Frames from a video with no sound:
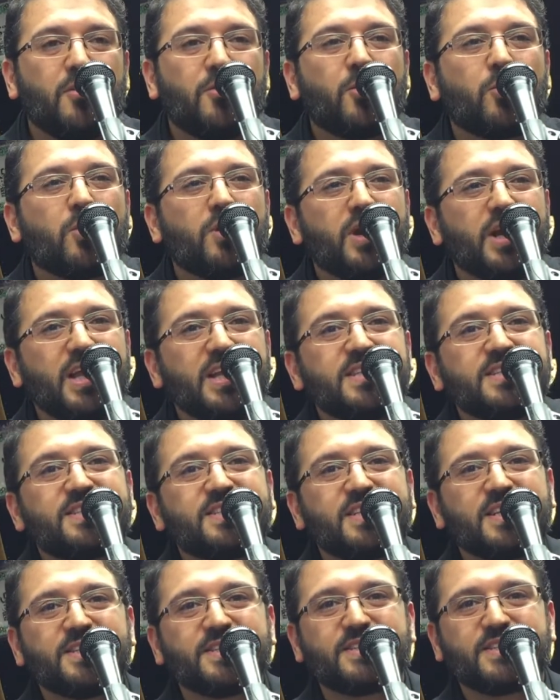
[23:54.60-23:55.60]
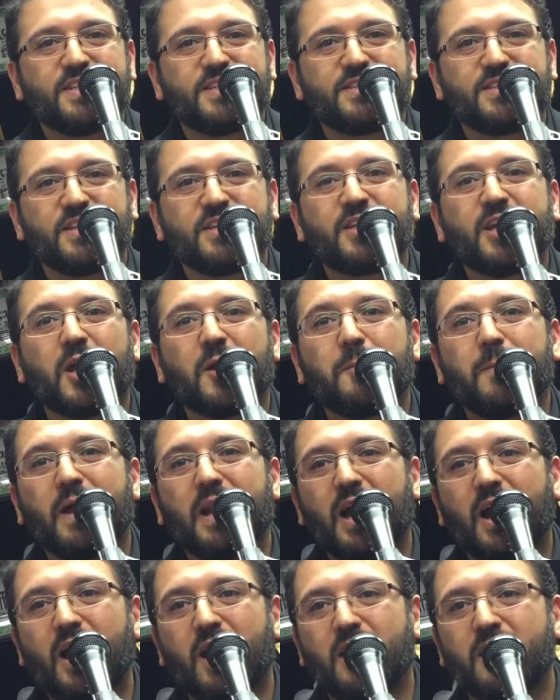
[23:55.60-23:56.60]
there were instances in
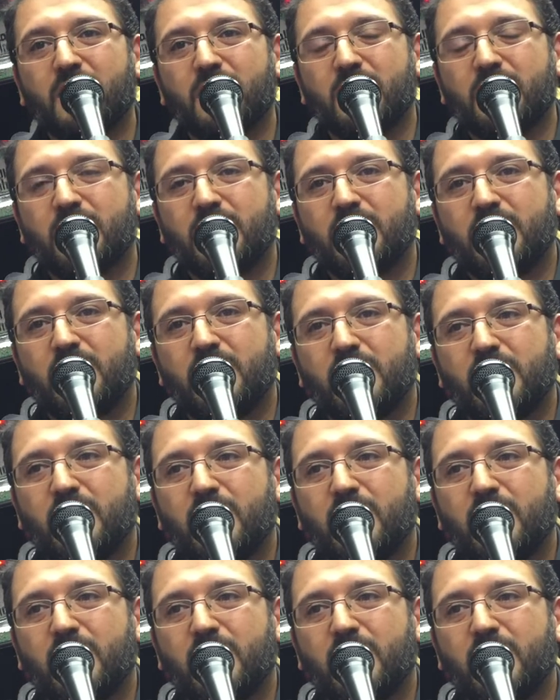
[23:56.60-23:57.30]
Karbala